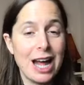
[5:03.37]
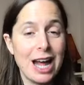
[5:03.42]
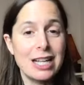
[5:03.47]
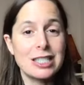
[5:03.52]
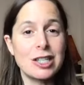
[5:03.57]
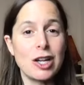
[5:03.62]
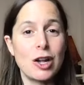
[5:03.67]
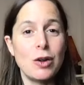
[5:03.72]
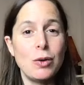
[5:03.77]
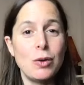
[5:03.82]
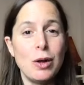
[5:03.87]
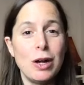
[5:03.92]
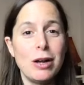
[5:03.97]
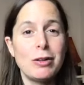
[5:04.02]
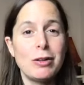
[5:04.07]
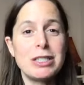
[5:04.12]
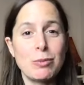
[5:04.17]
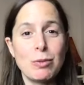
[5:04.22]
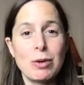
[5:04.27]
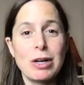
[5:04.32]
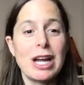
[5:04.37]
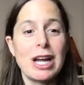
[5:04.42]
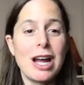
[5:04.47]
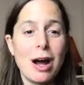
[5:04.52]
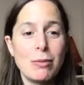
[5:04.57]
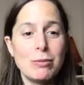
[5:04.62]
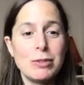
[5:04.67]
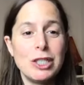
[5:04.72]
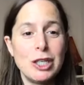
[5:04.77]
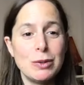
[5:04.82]
So someone can
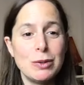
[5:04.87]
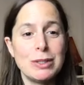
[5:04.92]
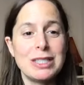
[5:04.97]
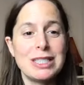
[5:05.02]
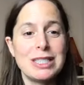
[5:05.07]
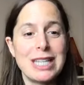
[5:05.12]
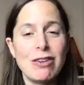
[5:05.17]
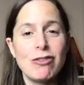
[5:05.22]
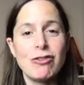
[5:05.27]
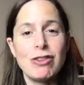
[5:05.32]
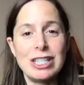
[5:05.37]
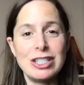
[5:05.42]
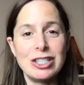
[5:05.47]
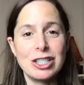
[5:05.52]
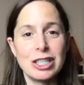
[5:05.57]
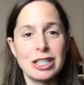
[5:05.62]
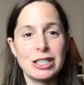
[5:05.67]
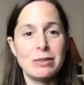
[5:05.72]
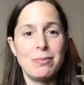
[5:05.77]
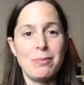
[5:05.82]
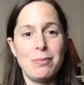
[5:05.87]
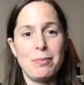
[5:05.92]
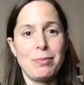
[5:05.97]
come to you and say, Richard,